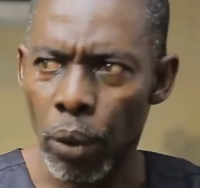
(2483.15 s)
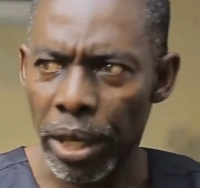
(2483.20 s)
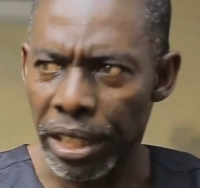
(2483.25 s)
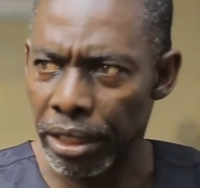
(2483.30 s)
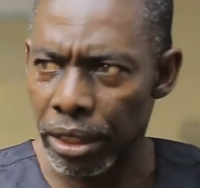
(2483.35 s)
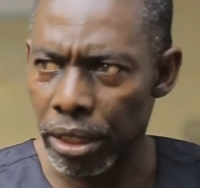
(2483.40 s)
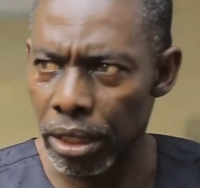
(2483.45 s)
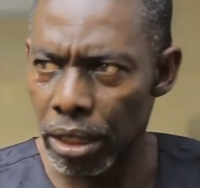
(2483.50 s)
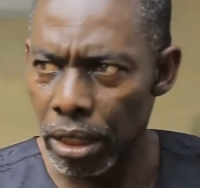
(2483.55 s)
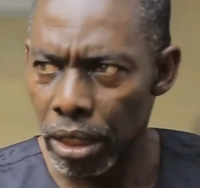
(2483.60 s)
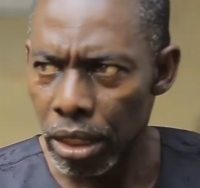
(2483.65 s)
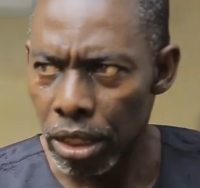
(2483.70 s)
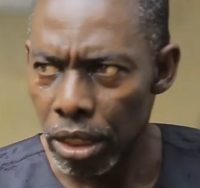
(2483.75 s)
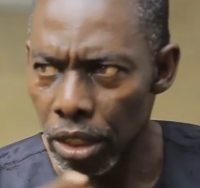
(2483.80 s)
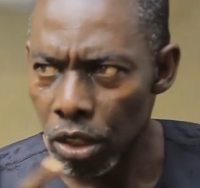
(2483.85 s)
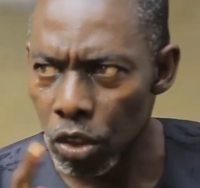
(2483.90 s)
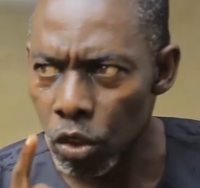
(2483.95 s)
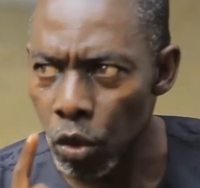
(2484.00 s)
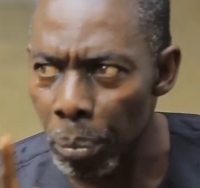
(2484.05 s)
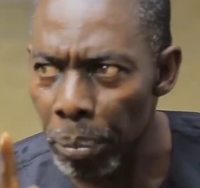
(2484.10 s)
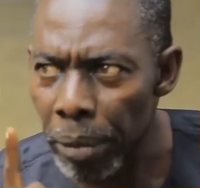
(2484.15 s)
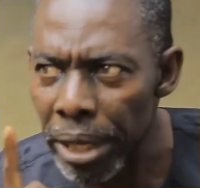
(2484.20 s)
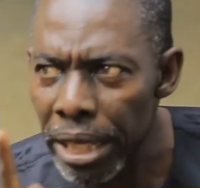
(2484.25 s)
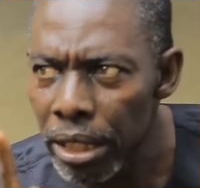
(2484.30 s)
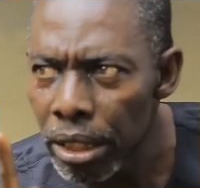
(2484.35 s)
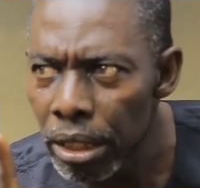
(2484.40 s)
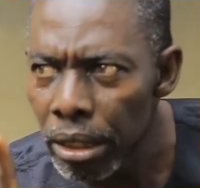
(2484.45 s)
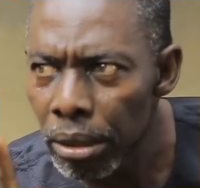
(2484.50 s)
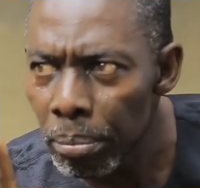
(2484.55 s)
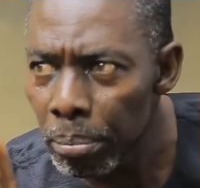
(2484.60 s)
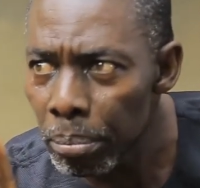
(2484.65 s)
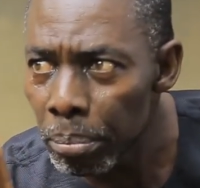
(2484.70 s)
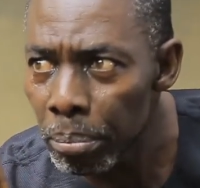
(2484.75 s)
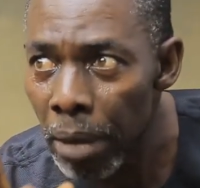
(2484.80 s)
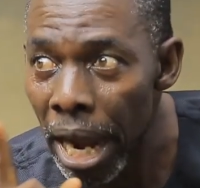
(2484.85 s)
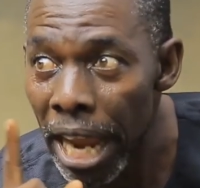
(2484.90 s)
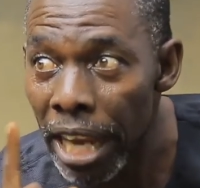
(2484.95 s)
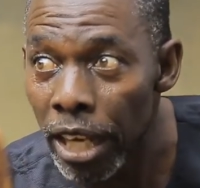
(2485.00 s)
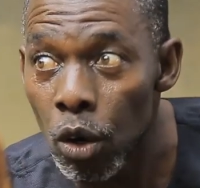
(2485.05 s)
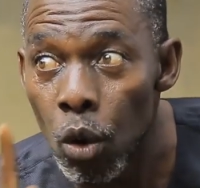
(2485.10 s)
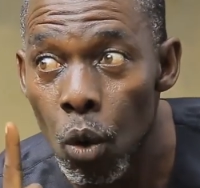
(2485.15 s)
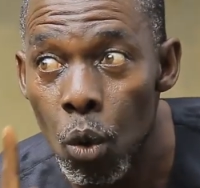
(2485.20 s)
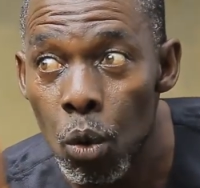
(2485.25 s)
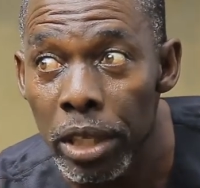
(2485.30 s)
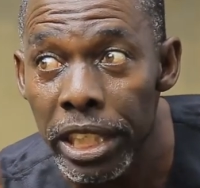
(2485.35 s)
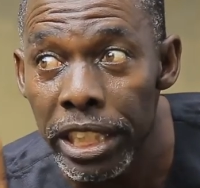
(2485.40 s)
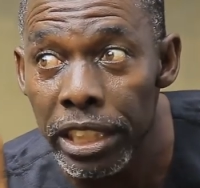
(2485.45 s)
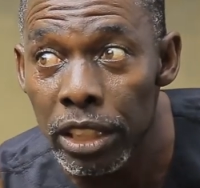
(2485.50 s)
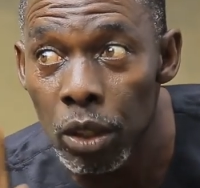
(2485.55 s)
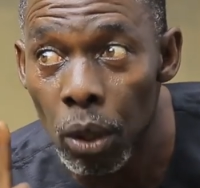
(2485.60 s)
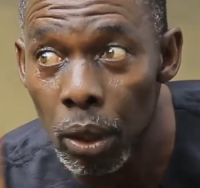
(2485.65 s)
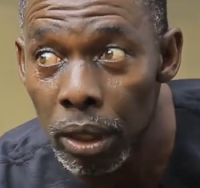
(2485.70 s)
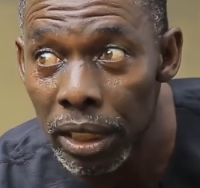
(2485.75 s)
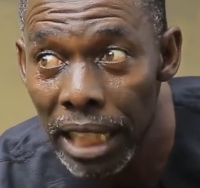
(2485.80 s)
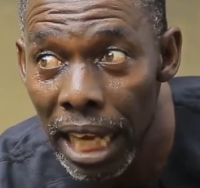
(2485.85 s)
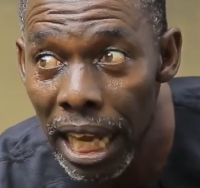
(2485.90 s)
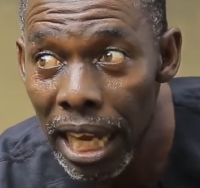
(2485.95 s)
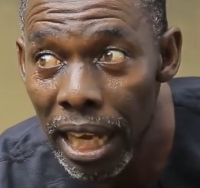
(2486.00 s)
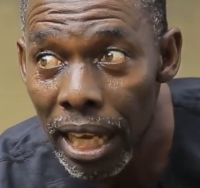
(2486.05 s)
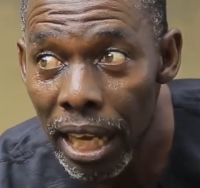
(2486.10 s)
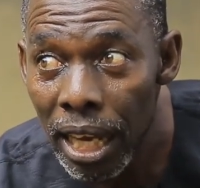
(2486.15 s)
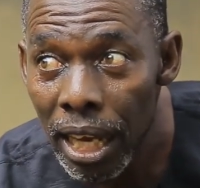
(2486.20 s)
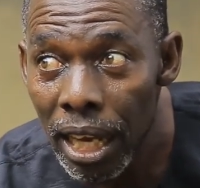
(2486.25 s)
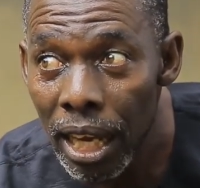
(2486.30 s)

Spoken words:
Wait, you mean my only daughter?